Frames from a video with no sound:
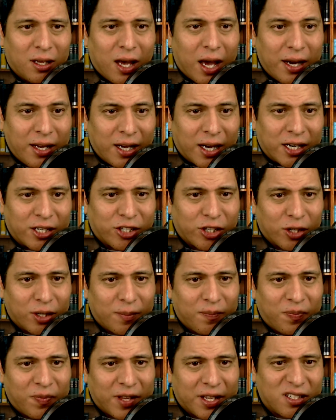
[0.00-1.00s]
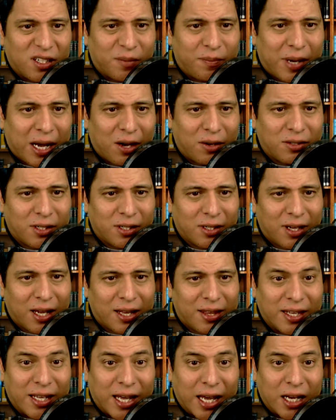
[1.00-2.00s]
Eddie Hunter is about
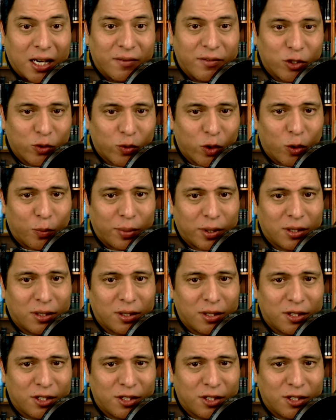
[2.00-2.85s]
at the end of his rope,